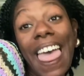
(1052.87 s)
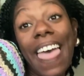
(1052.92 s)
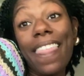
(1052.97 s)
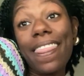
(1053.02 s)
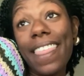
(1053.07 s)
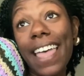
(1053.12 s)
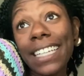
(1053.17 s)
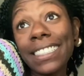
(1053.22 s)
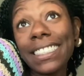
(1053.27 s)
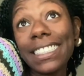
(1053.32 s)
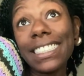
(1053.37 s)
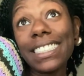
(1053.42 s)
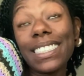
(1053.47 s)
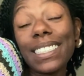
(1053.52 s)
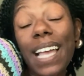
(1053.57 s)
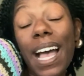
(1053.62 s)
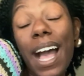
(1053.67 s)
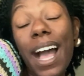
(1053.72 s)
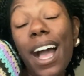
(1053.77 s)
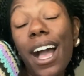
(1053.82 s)
that's it,
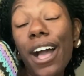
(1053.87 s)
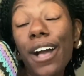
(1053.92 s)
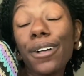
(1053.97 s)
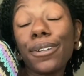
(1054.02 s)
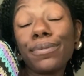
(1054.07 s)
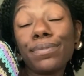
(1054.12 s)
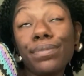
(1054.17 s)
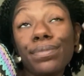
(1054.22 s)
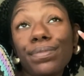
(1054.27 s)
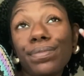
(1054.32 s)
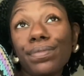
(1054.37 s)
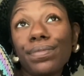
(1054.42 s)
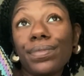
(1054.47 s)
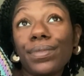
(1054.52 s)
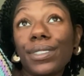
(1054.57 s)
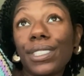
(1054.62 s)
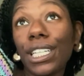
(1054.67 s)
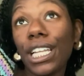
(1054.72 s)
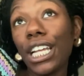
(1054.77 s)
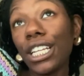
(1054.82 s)
y'all.
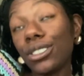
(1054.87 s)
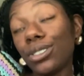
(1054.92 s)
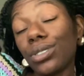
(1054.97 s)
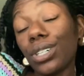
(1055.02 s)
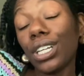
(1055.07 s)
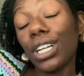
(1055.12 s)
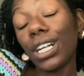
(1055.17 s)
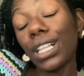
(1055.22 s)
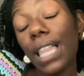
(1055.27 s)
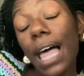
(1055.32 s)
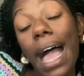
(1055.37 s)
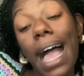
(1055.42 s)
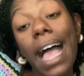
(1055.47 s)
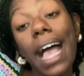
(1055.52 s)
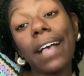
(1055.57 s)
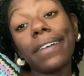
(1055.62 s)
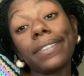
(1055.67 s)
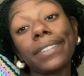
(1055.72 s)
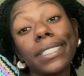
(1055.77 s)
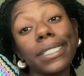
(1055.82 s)
Enjoy
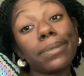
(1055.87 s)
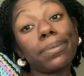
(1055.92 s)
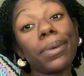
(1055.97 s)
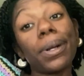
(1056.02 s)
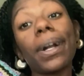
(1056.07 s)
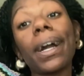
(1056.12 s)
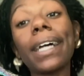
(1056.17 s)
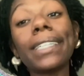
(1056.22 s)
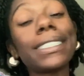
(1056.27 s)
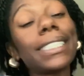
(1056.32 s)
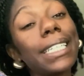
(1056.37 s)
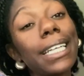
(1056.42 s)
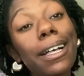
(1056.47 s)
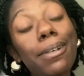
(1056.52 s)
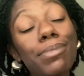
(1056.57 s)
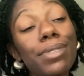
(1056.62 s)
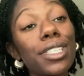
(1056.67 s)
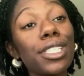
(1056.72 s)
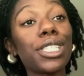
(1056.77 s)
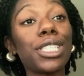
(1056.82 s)
your lives. More content
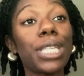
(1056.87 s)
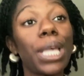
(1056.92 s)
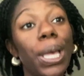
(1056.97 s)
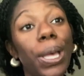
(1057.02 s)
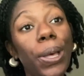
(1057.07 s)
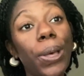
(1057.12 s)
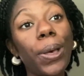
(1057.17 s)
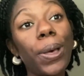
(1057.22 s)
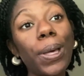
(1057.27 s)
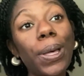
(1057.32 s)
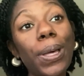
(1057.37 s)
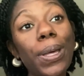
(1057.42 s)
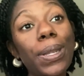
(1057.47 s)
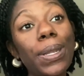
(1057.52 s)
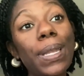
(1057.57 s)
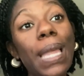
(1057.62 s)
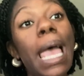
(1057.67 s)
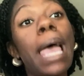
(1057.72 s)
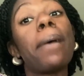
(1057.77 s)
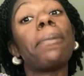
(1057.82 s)
coming
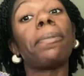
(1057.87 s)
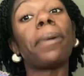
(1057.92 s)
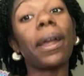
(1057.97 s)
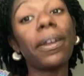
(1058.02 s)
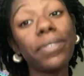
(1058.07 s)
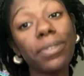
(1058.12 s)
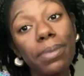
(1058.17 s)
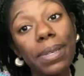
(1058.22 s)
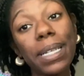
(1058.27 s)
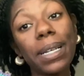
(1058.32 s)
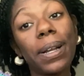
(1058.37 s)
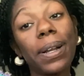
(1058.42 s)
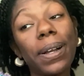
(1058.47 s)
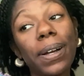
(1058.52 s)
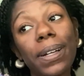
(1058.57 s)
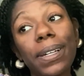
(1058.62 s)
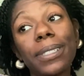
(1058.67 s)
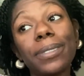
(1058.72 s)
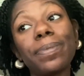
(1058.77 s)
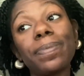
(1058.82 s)
soon. Pray for me,
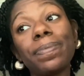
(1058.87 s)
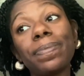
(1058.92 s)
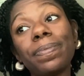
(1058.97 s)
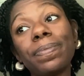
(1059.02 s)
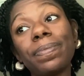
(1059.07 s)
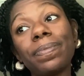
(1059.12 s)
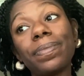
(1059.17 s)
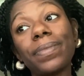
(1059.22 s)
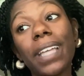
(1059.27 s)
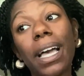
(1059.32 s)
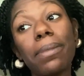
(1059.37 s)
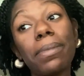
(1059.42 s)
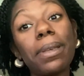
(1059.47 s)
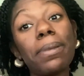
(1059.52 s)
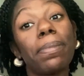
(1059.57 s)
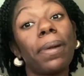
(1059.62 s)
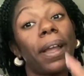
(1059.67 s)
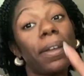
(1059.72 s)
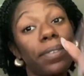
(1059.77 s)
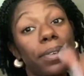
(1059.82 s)
girl.
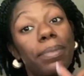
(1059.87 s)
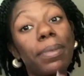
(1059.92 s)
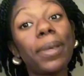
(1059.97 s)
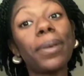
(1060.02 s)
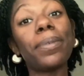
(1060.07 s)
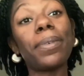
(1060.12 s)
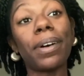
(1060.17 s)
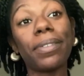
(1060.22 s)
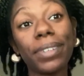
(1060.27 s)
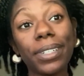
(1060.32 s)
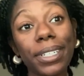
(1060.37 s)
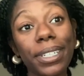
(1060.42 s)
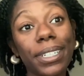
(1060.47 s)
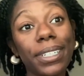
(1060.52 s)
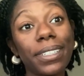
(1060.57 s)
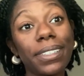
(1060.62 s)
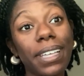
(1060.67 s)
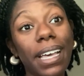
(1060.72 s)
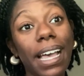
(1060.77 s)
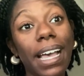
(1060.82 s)
Pray for me, whoever
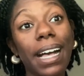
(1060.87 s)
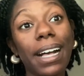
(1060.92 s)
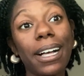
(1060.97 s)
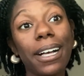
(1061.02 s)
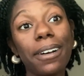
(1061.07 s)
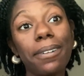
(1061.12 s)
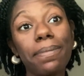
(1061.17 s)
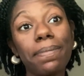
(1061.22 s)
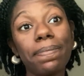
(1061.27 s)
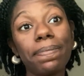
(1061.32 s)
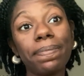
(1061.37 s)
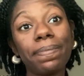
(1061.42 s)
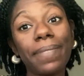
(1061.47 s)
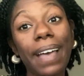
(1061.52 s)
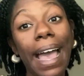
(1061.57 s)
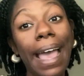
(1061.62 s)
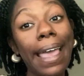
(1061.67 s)
that I